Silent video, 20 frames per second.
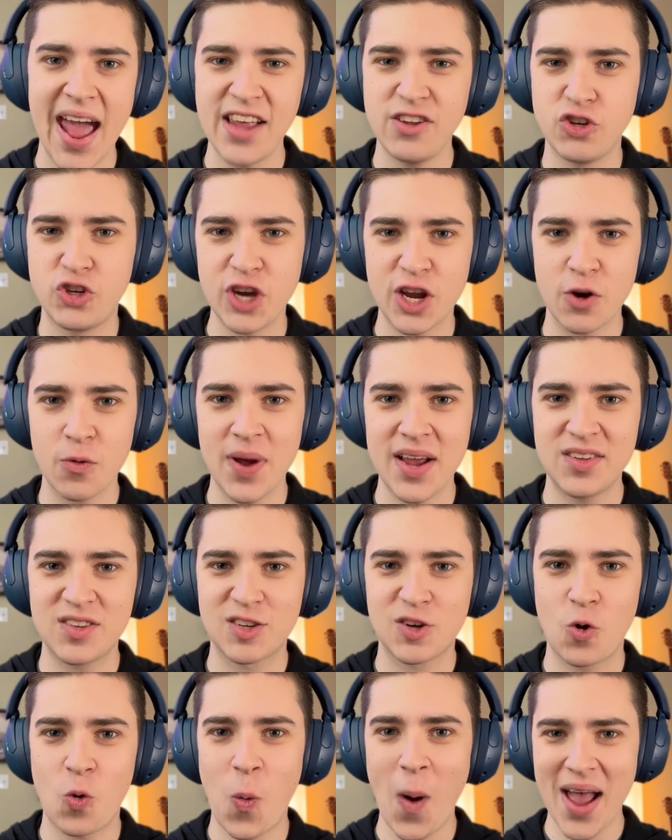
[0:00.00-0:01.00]
and
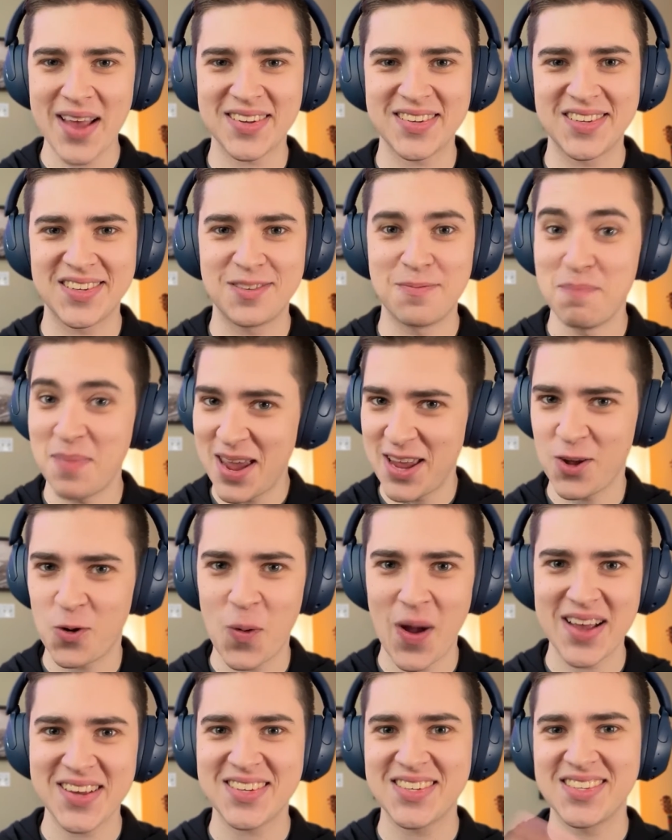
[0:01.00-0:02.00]
generates quests, main
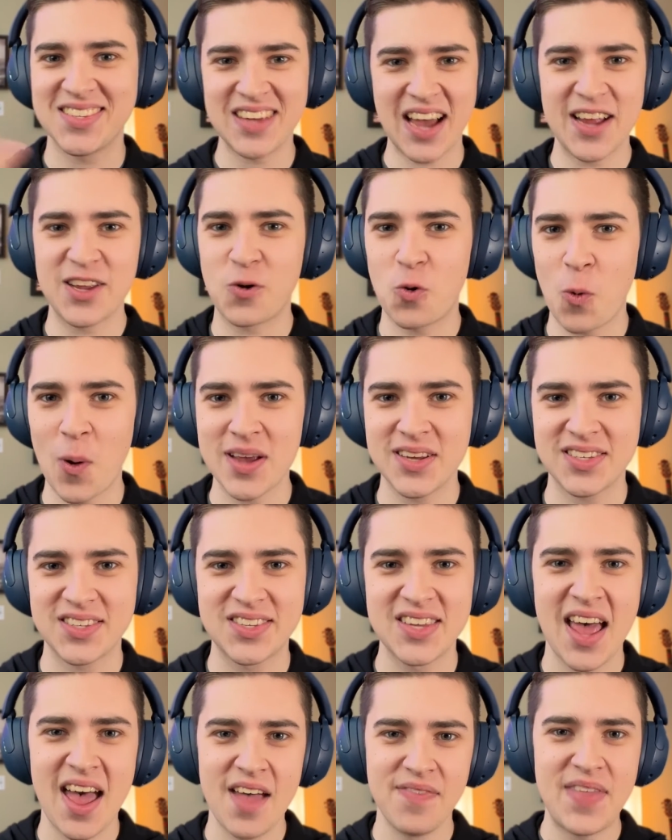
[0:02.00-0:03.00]
quests, side
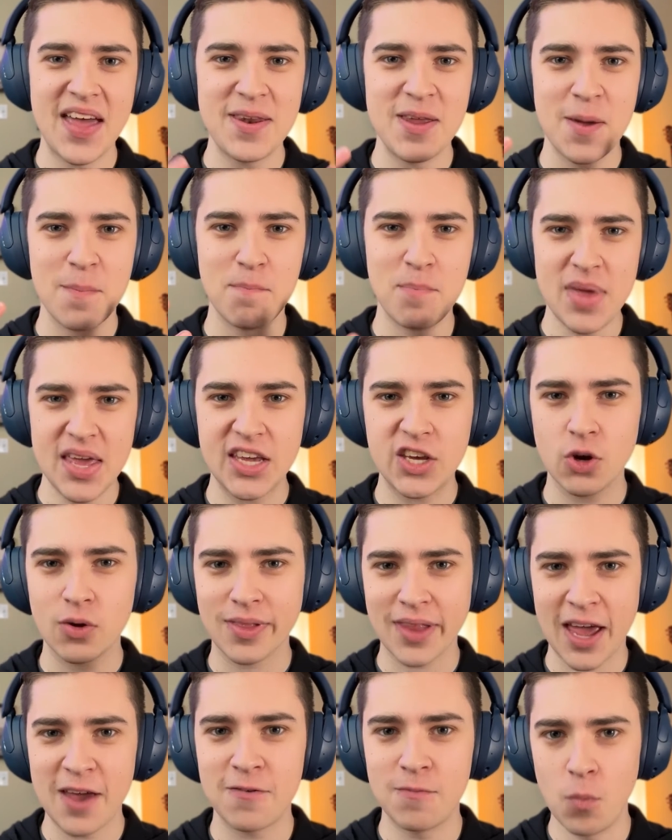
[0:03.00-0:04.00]
quests that make
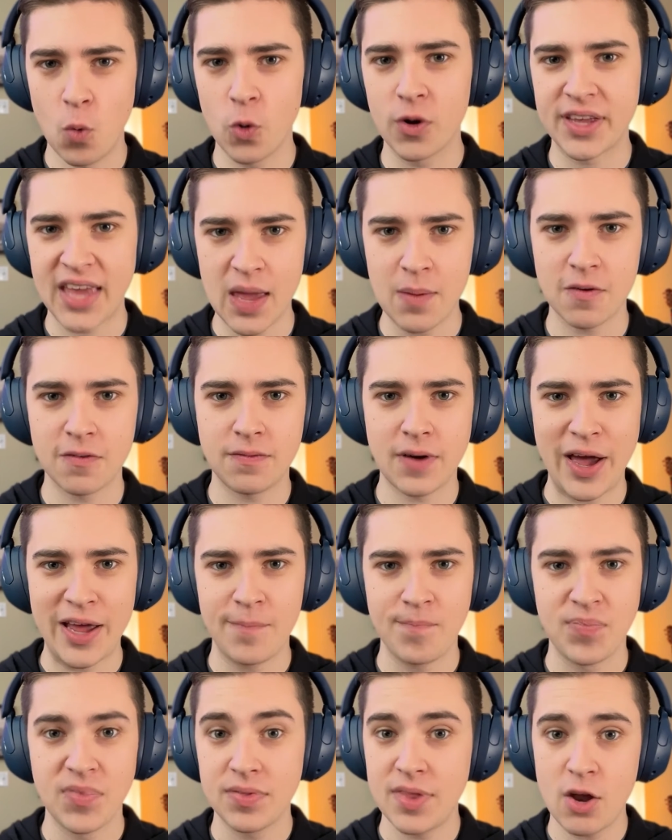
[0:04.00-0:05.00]
your life more
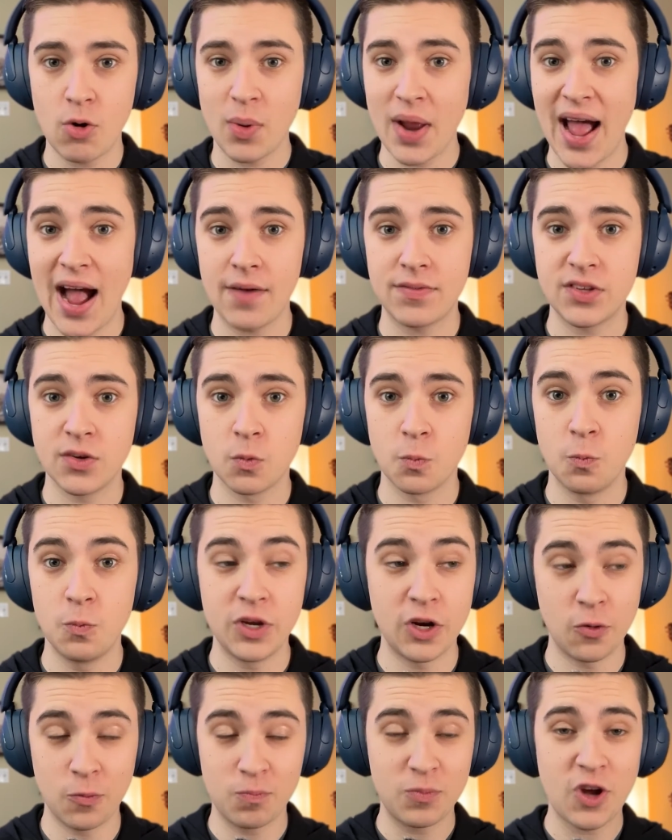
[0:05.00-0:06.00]
gamified. They don't have to,
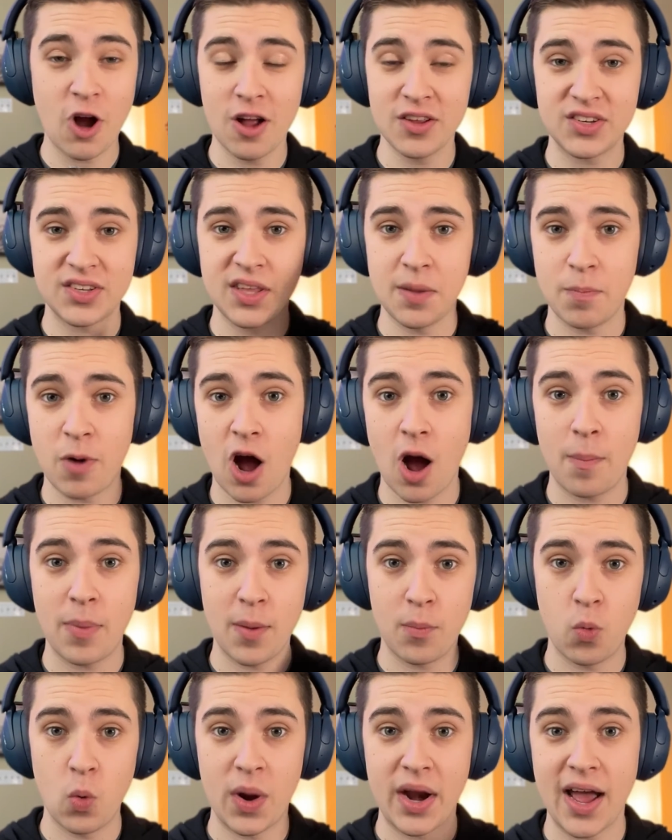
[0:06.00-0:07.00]
you know, constantly pop
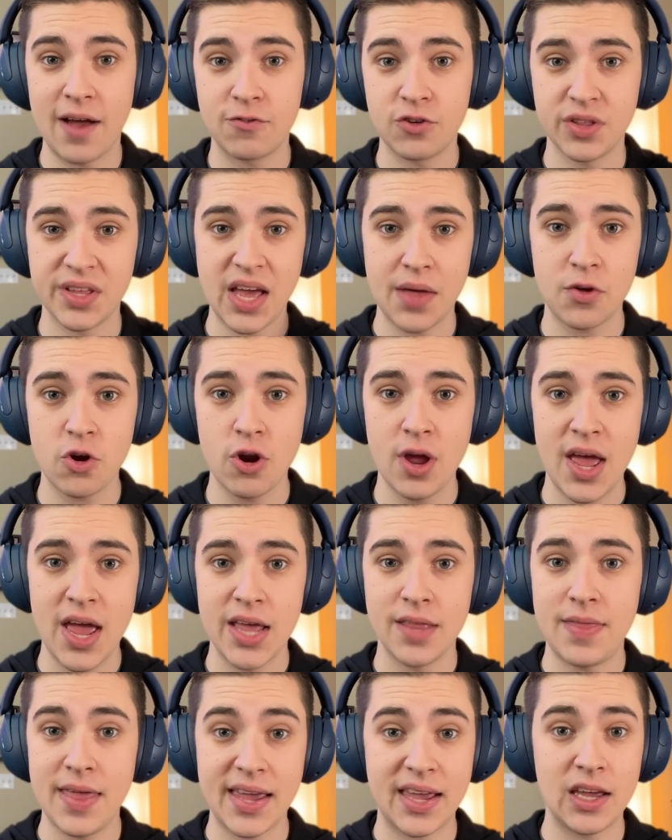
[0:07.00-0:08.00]
up one after the other.
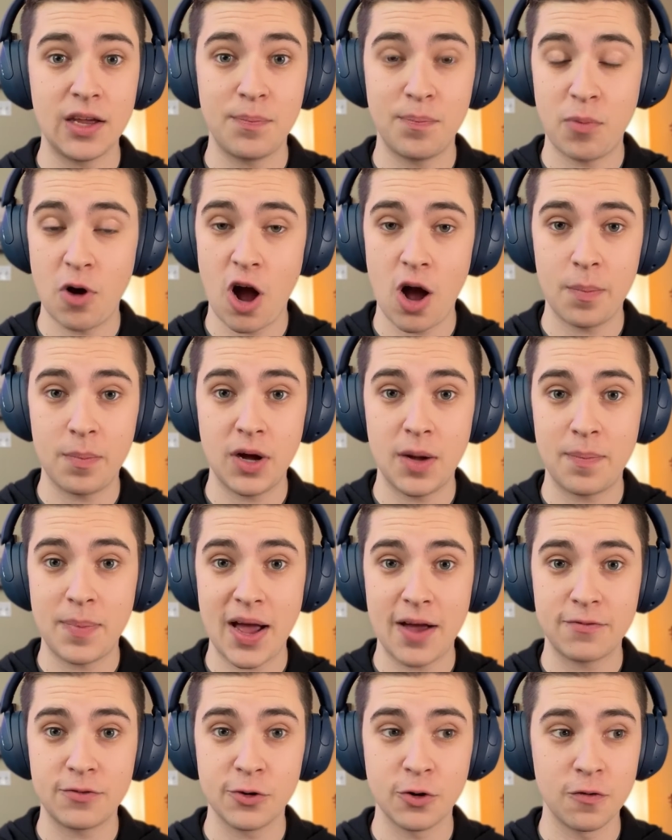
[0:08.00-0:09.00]
They could pop
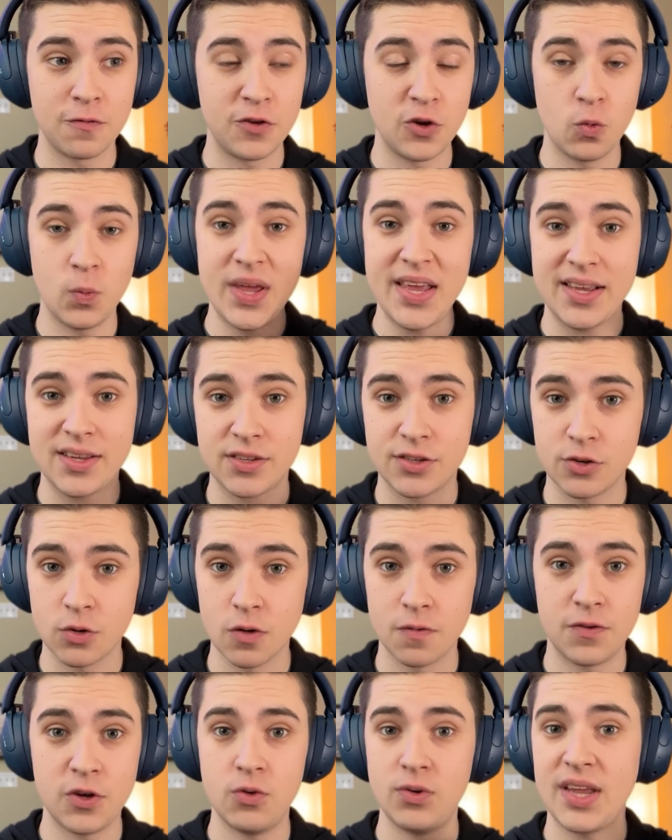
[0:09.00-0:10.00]
up after a few weeks
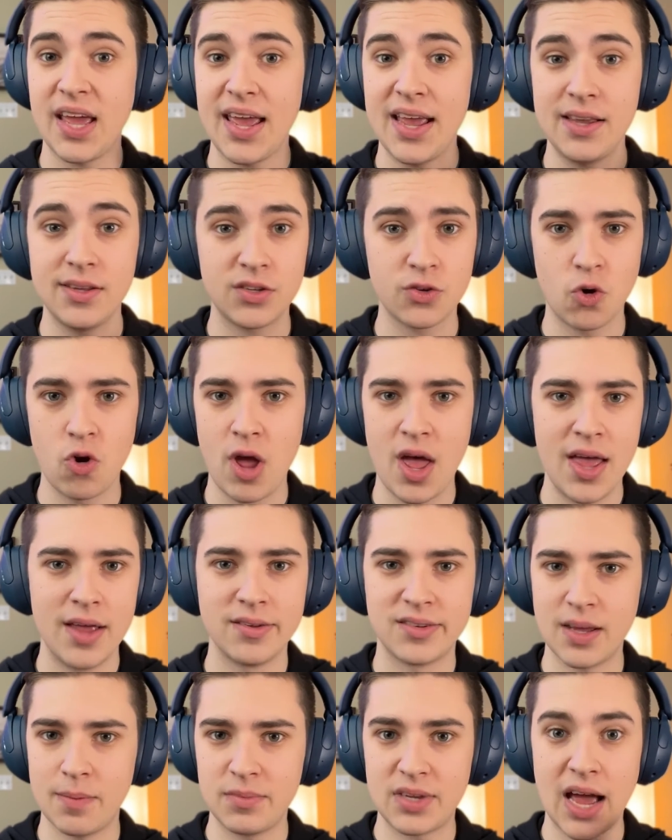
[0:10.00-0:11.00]
or a few days, or
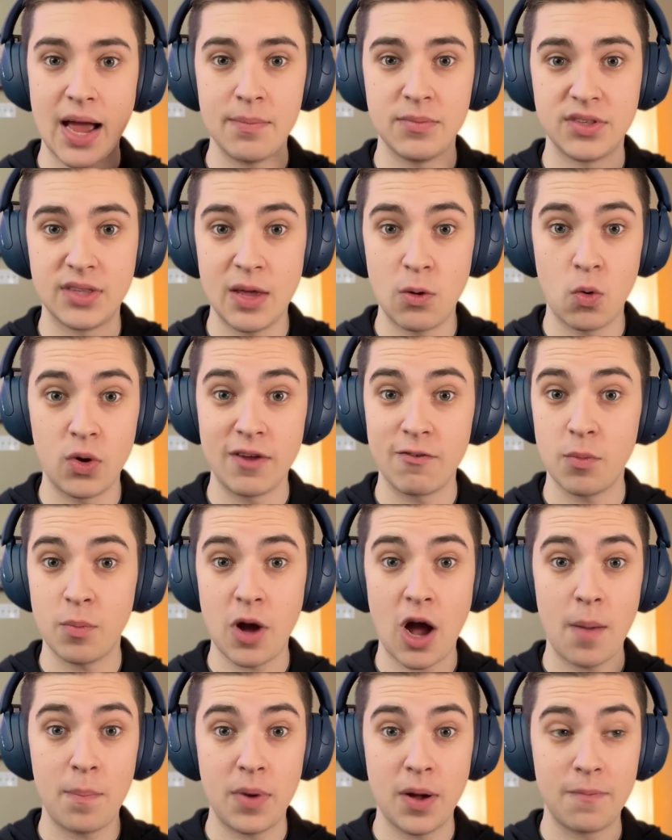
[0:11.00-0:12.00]
sometimes they won't even
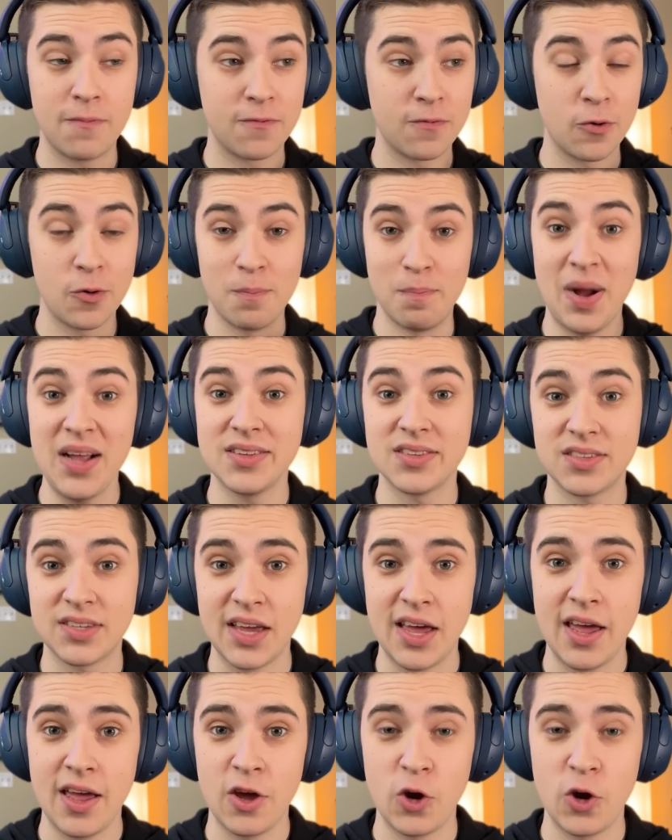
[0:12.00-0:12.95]
pop up for months.